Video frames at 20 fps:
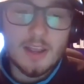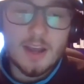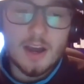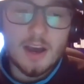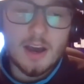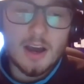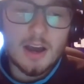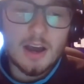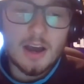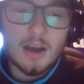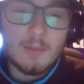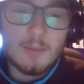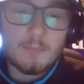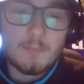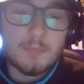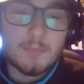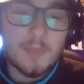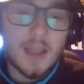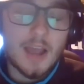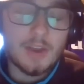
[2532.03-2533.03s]

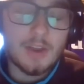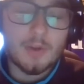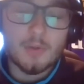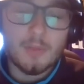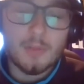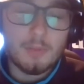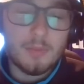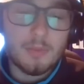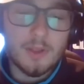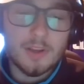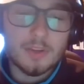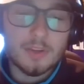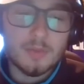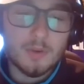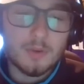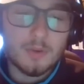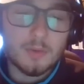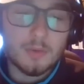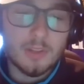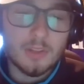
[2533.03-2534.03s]
I know the players
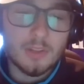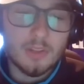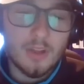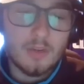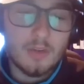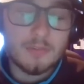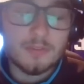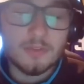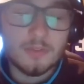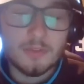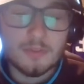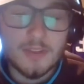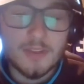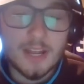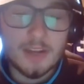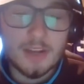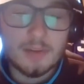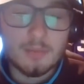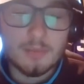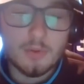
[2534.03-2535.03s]
would have really loved for
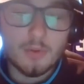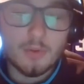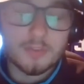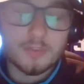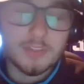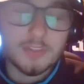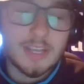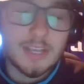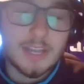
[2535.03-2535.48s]
Vanderpool to